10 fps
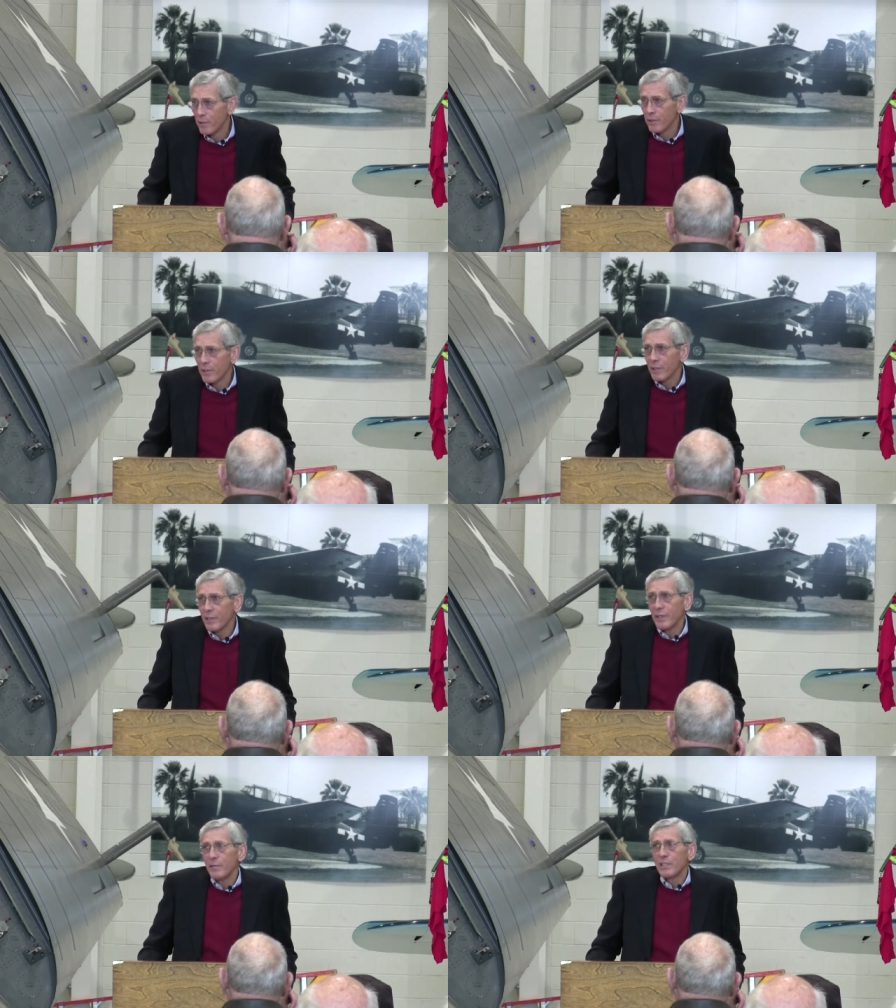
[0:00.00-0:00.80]
Well,
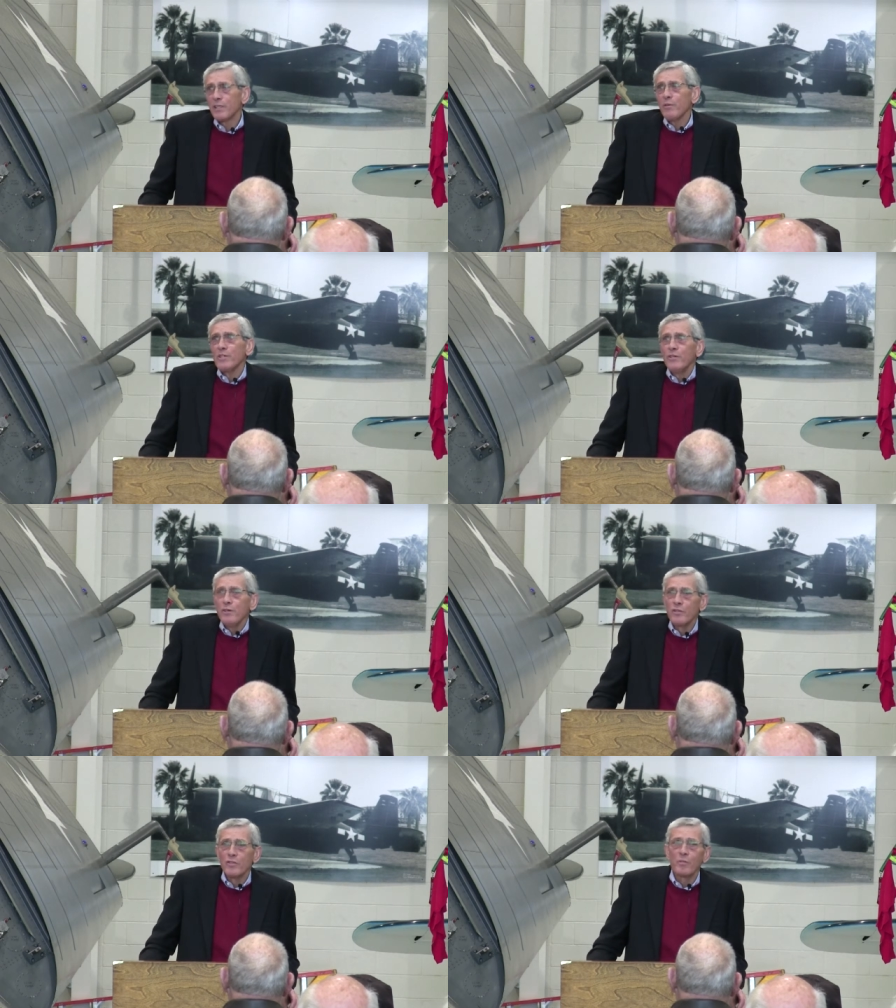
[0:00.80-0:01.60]
it was so
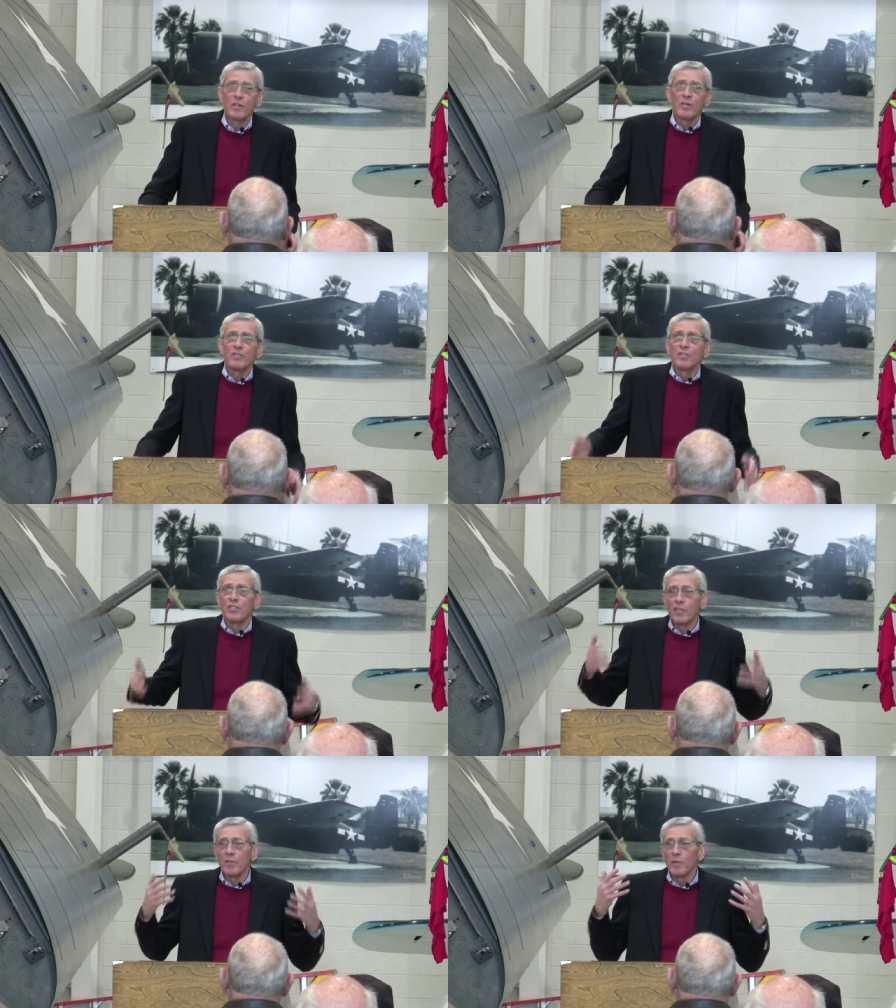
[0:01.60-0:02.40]
unusual because
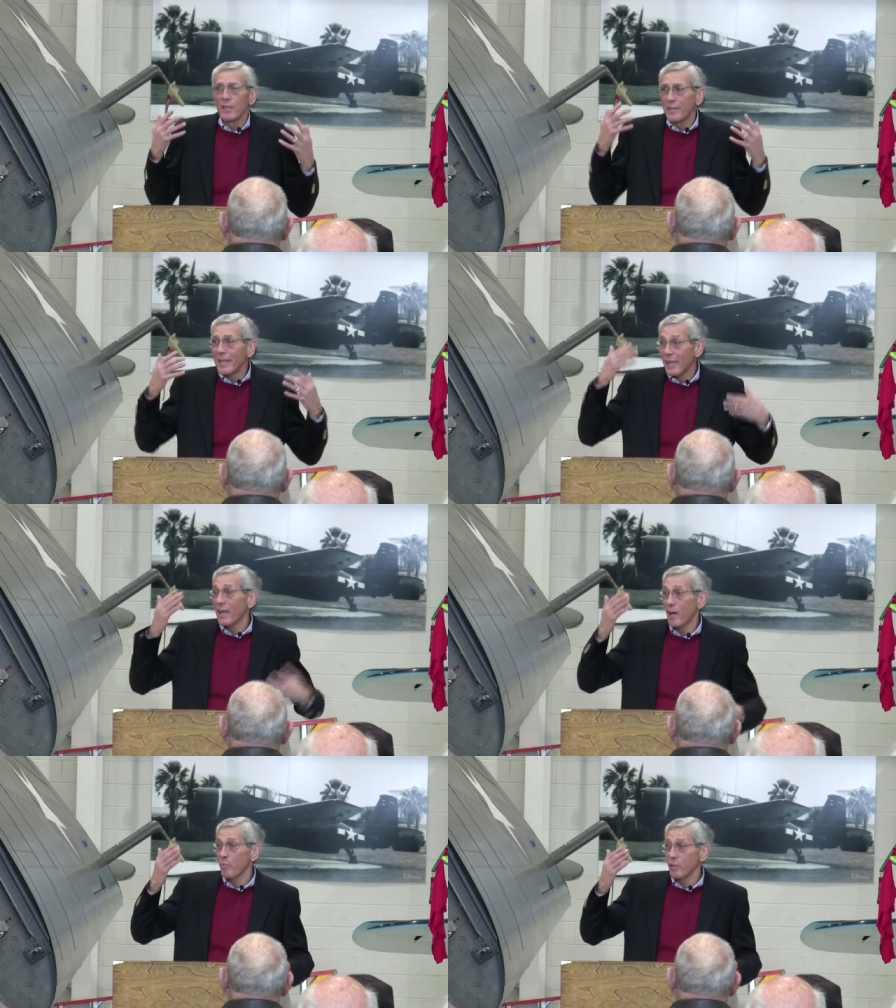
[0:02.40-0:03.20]
you seldom get
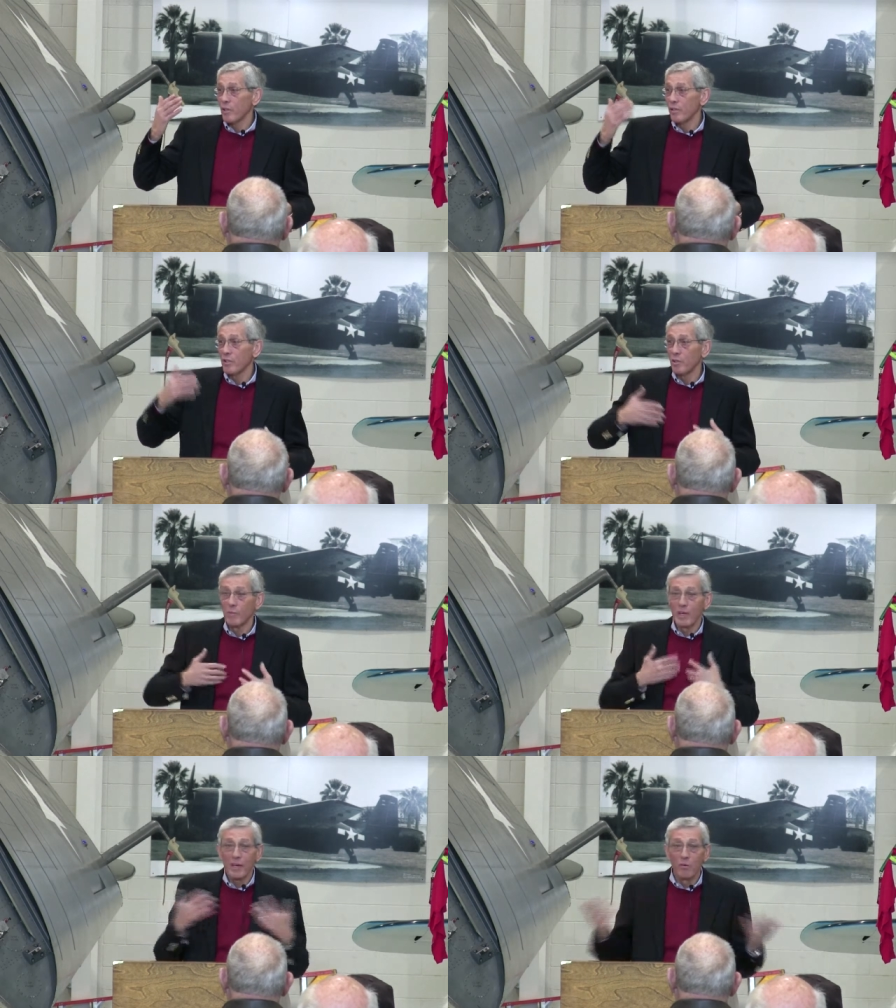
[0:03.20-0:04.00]
that kind of
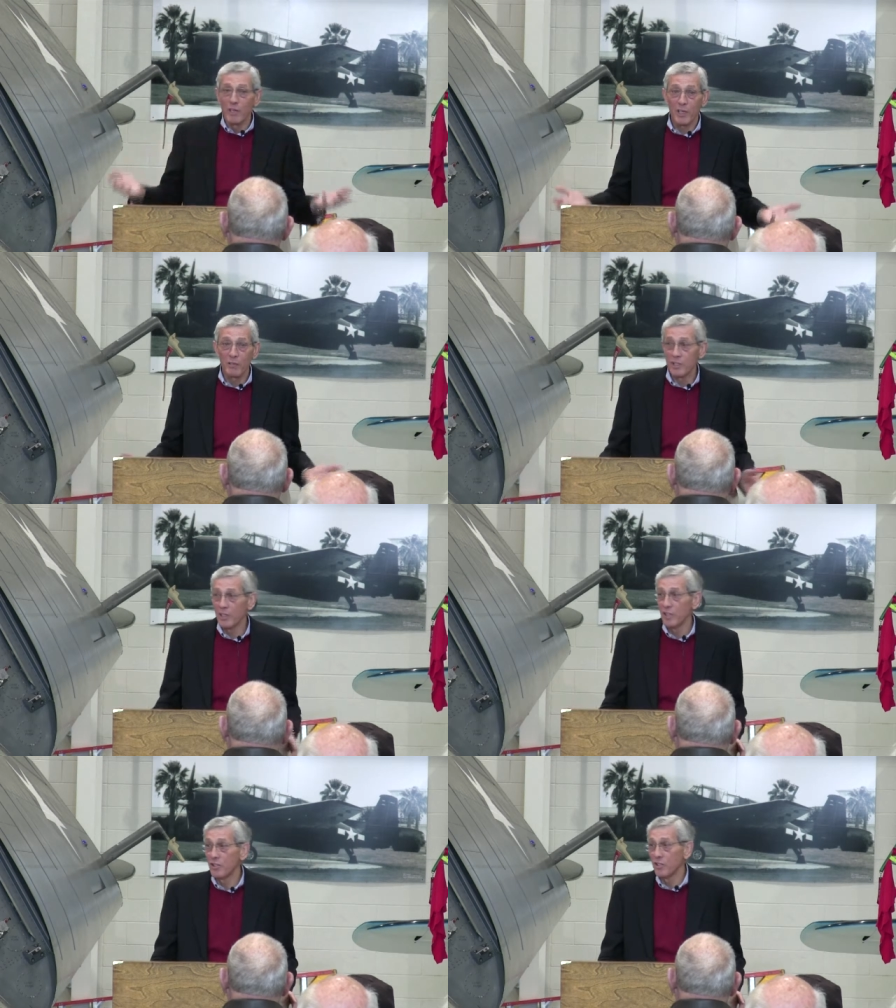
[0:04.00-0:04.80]
opportunity, but I don't think there's
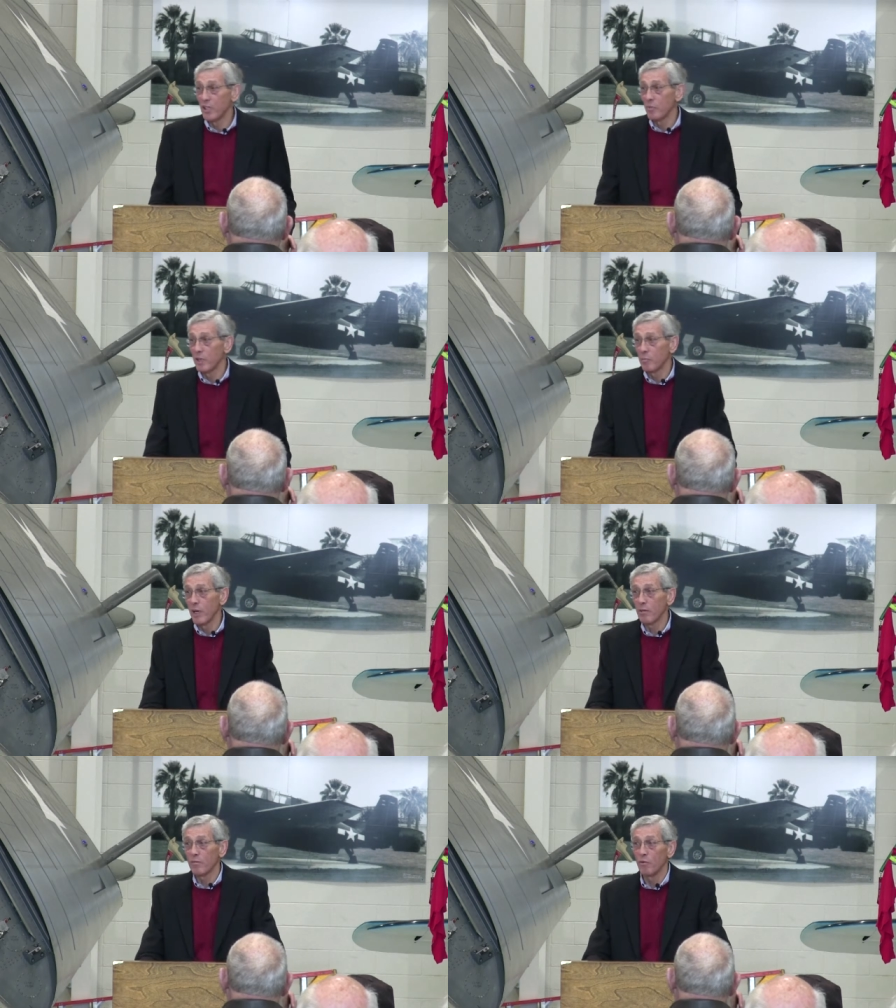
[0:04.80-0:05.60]
anything you should get a
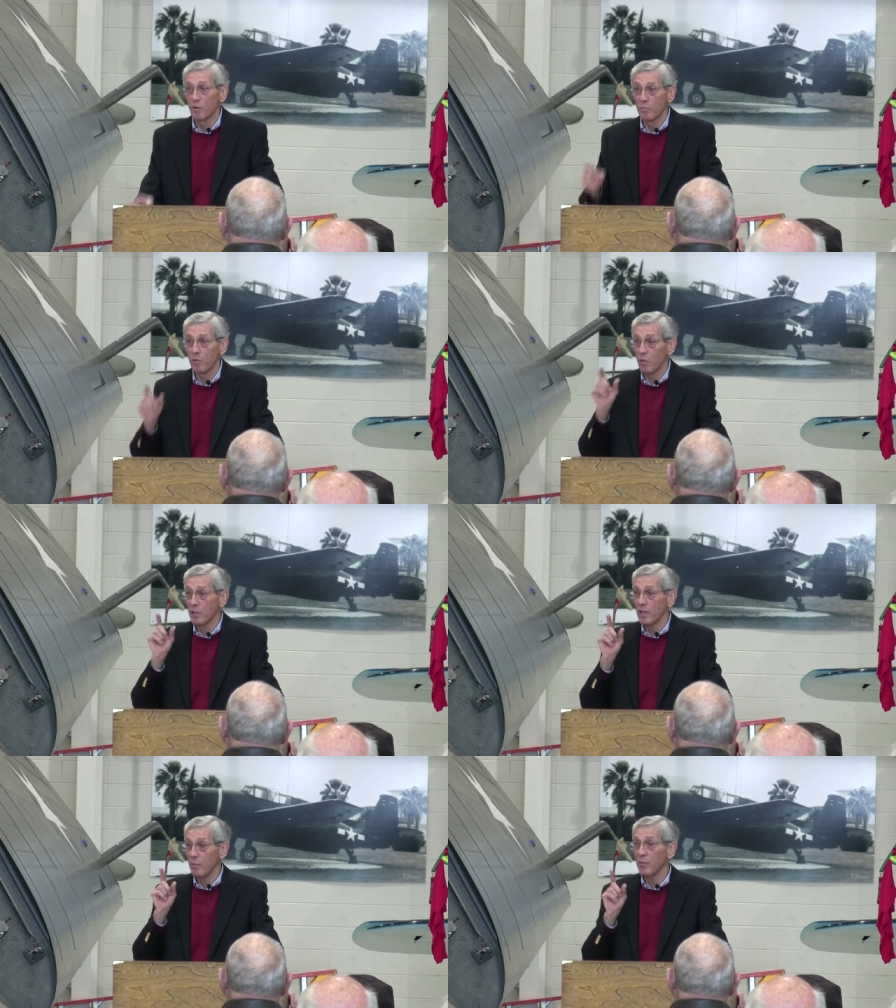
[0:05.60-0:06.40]
big medal for.
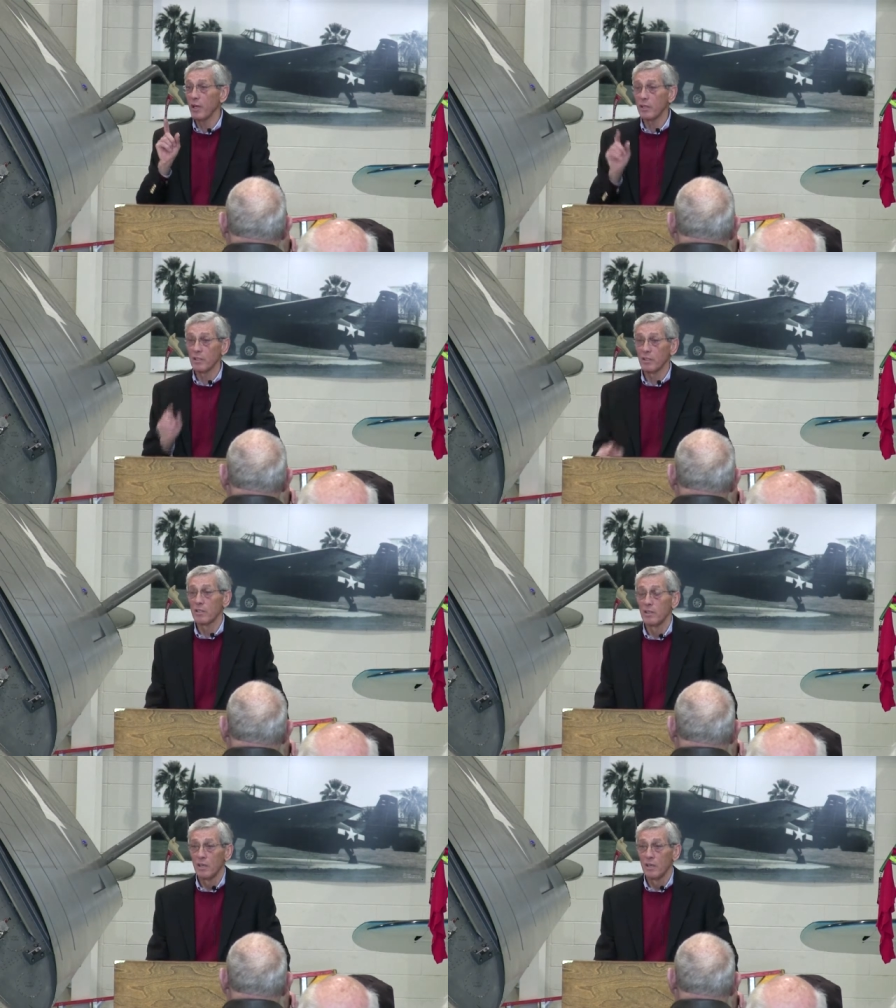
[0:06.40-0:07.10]
But what came next,